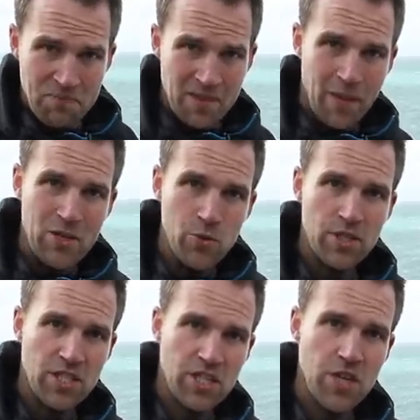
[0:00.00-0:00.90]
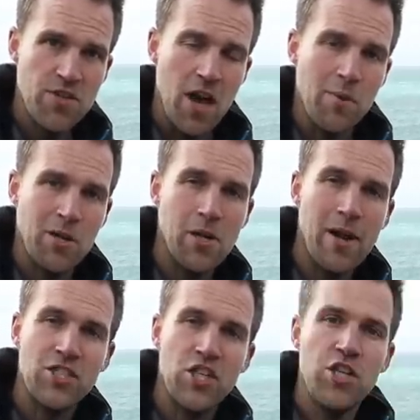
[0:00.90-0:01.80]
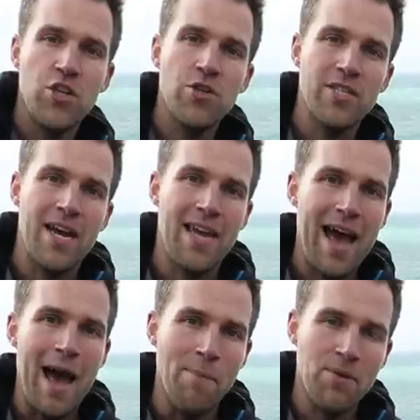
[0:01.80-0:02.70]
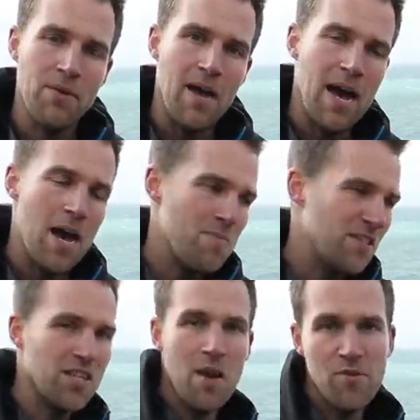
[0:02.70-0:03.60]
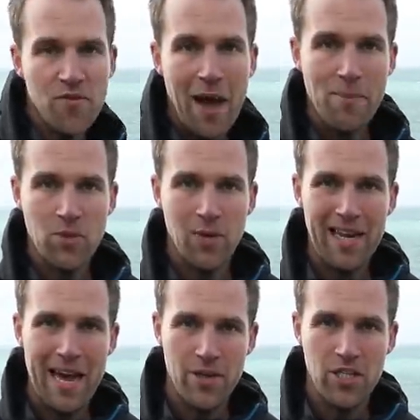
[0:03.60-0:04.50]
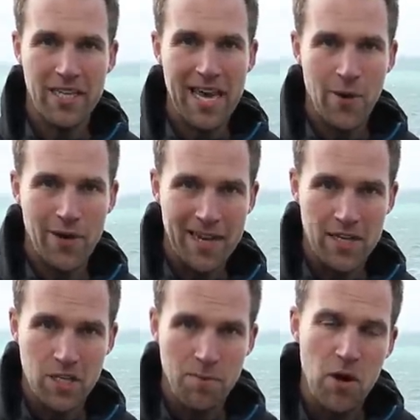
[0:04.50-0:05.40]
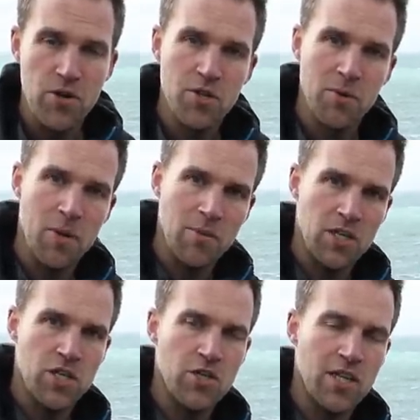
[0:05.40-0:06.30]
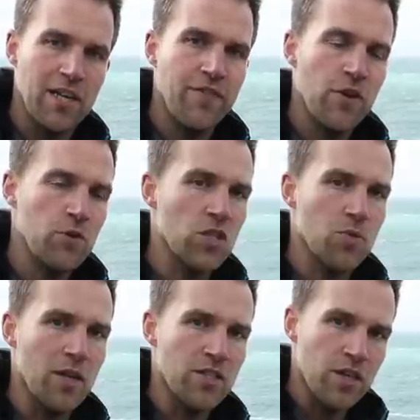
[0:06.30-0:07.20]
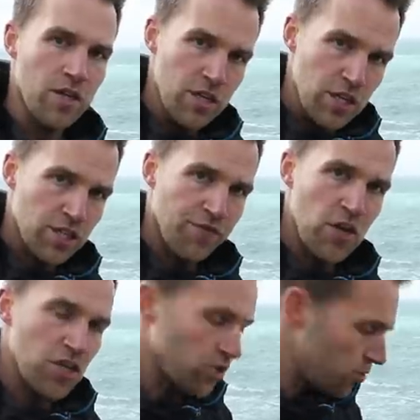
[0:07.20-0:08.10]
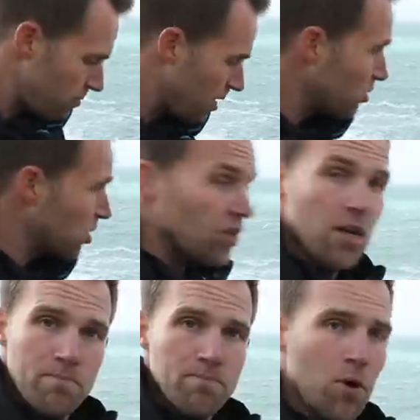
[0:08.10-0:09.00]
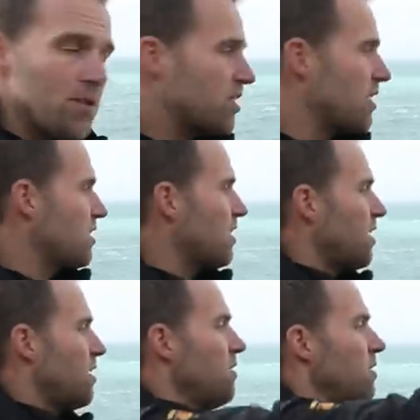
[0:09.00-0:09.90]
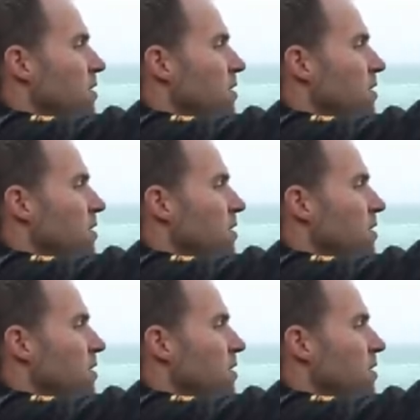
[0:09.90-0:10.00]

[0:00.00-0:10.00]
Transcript: Now in order to do that, I'm going to actually use an app um, there's a number of apps that will allow you to calculate exposure, but I'm going to use the Lee Filters one. So, so first of all, I'm just going to pop this into the,